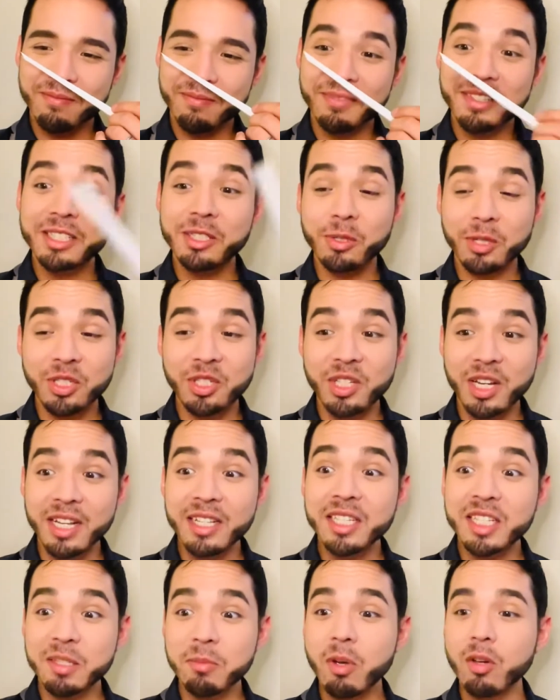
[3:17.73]
So it
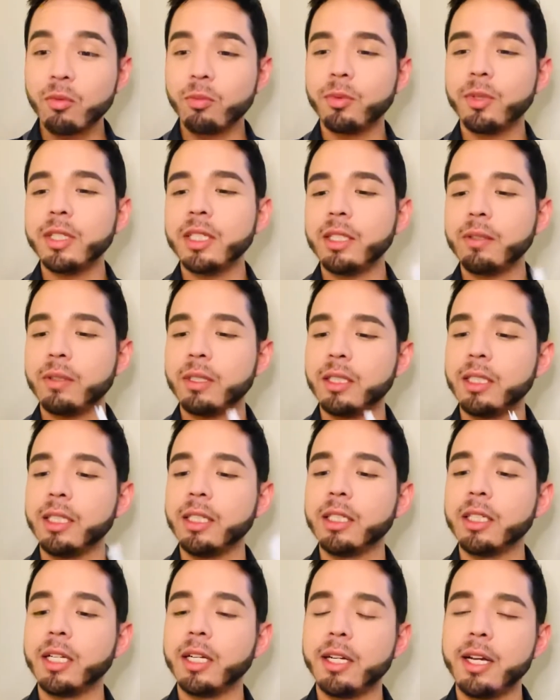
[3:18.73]
does smell really, really
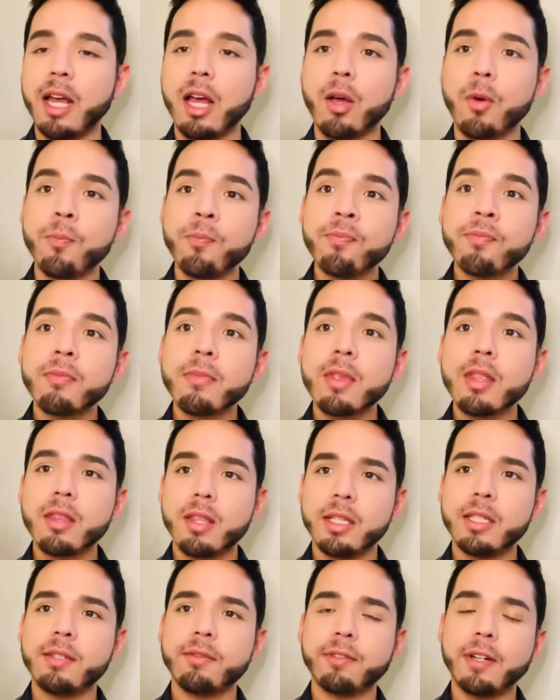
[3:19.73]
good. Now,
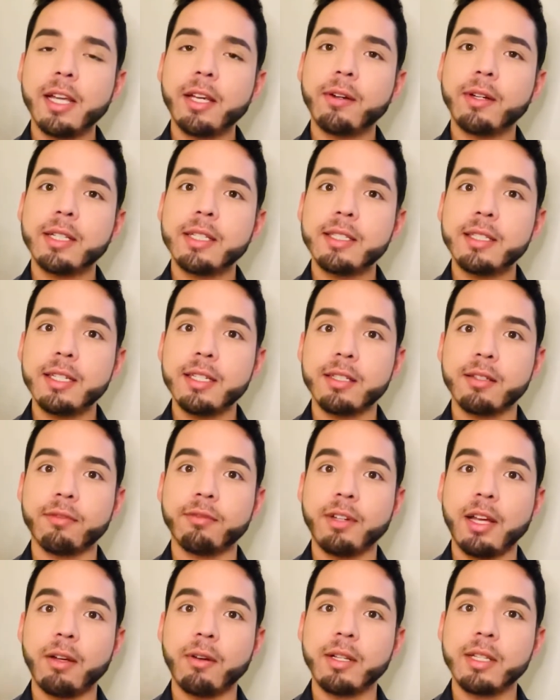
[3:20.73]
this fragrance is a
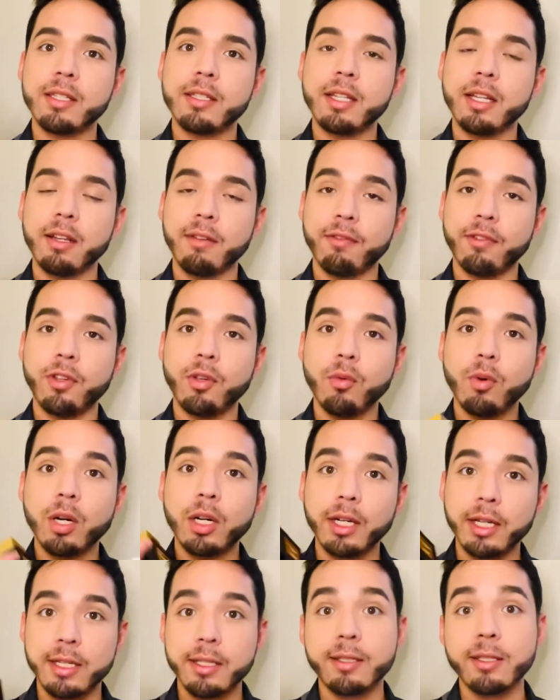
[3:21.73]
fragrance that if you are
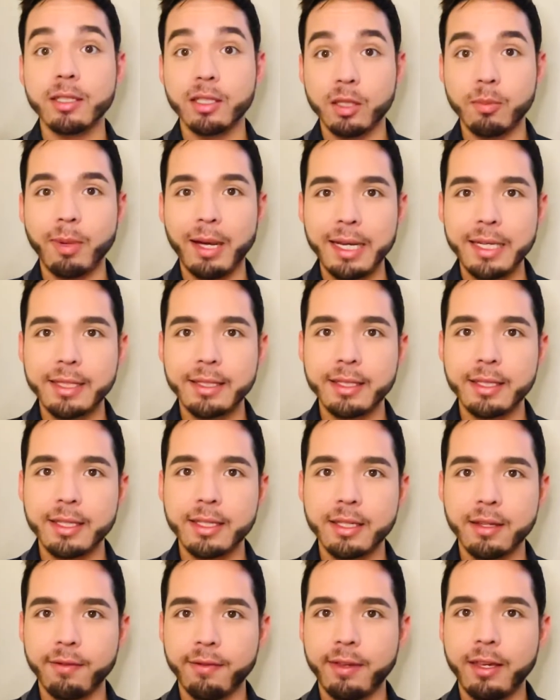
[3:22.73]
into
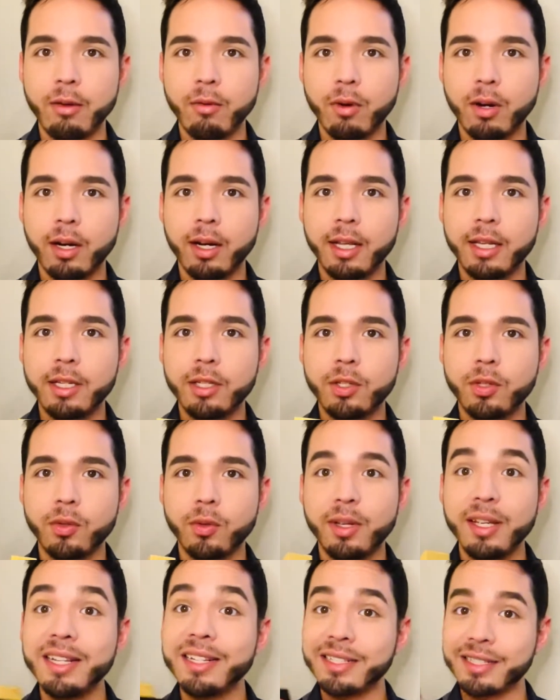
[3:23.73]
spices, if you are
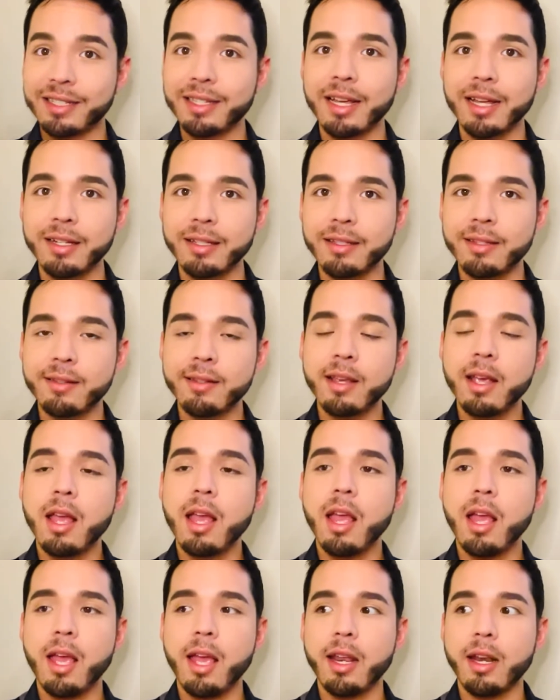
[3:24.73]
into incense,
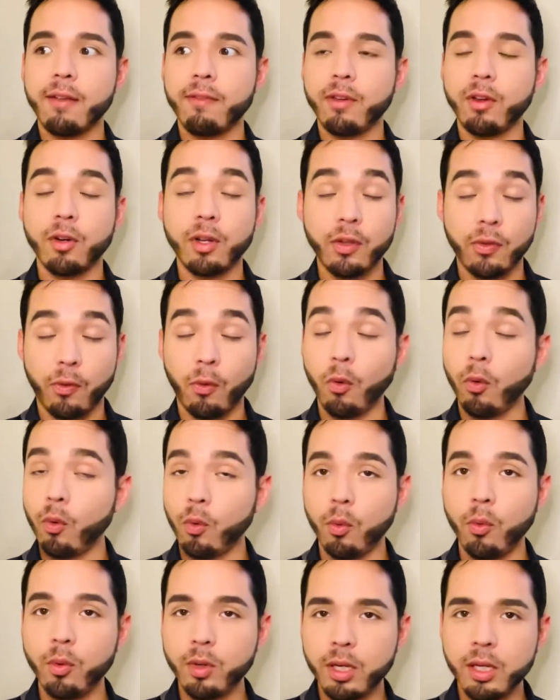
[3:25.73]
and if you're into
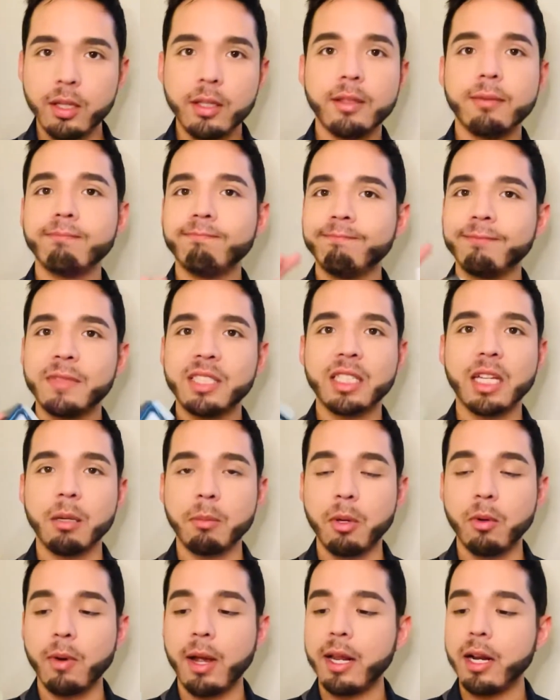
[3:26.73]
oud, it's going to
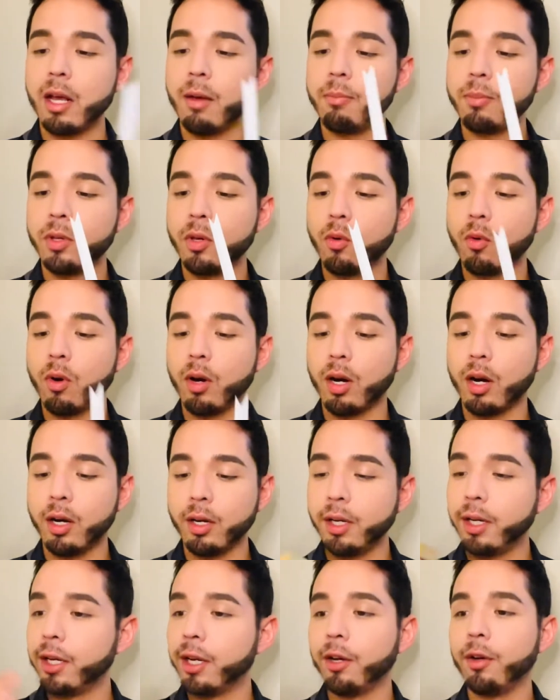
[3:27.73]
be right up your,
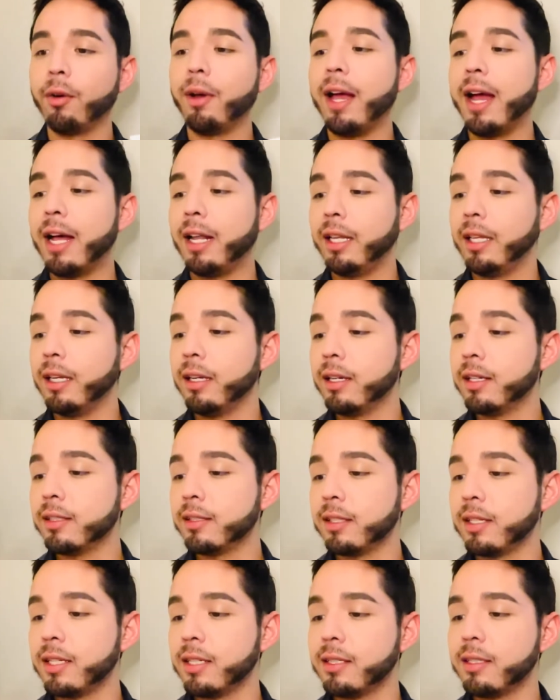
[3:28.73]
you know, alley, because
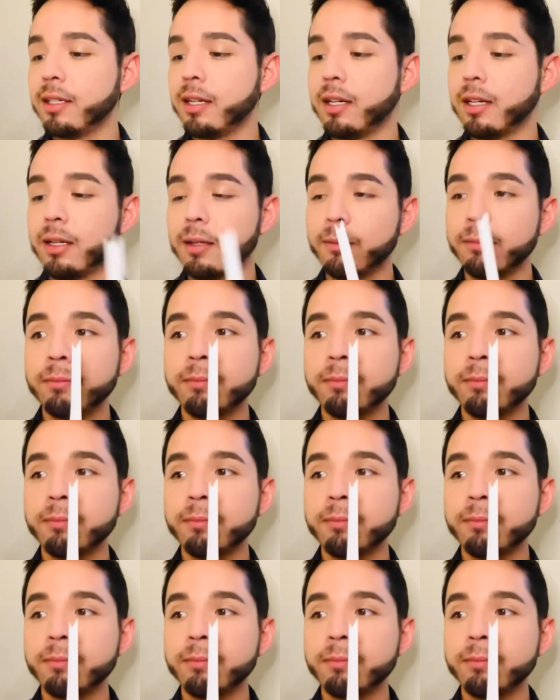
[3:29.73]
it is a